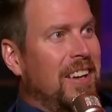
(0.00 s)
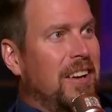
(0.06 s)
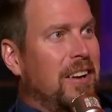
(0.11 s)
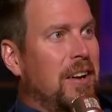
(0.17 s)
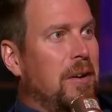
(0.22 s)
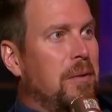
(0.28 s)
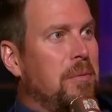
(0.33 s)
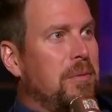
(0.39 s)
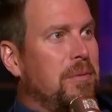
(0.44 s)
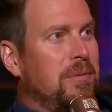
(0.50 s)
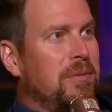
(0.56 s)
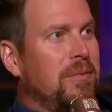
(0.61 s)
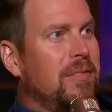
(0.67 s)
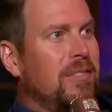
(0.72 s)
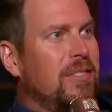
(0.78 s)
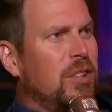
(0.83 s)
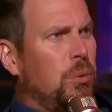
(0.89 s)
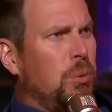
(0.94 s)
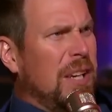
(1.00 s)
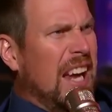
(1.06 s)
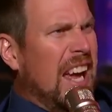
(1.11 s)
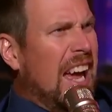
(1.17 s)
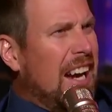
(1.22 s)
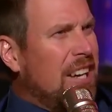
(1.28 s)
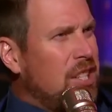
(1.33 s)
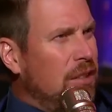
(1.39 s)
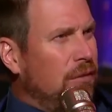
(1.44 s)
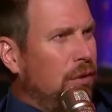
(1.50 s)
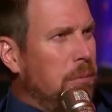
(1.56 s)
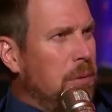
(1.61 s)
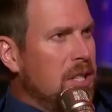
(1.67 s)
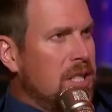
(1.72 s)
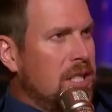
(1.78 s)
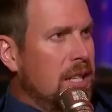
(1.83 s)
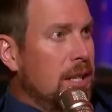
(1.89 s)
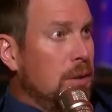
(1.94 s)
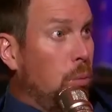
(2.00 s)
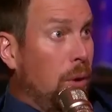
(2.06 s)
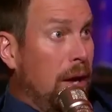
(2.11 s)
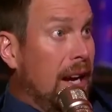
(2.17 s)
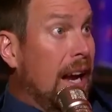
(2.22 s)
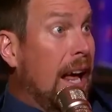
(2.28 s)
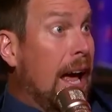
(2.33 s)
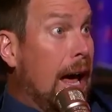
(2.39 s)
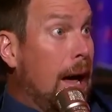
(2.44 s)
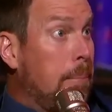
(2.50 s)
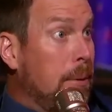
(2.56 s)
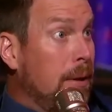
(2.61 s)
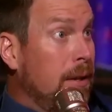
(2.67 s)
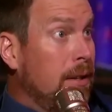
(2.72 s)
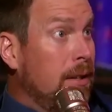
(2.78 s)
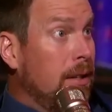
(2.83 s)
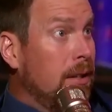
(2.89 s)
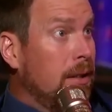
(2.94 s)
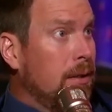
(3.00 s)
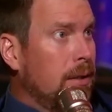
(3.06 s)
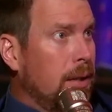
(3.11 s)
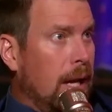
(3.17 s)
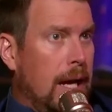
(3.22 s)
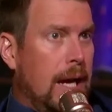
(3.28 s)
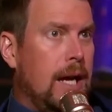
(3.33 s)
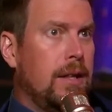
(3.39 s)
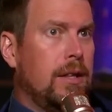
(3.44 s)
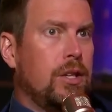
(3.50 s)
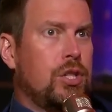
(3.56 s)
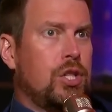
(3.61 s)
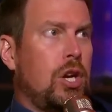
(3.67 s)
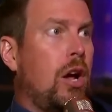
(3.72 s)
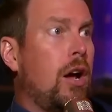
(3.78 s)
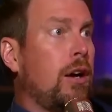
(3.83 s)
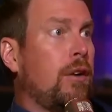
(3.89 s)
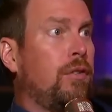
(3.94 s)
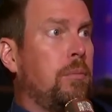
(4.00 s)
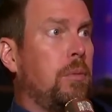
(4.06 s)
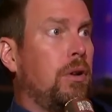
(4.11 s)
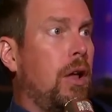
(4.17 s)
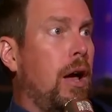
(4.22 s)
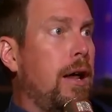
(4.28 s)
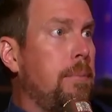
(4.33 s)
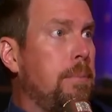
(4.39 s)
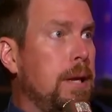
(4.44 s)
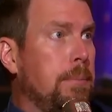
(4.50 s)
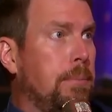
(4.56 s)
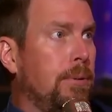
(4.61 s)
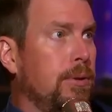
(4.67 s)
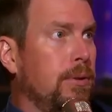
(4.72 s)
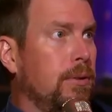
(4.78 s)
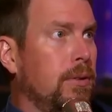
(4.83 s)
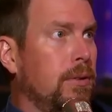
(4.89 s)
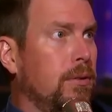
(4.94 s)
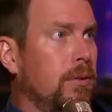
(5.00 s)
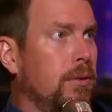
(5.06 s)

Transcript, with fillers: which is tough. The reaction from the city when it happened, and the shock from a lot of people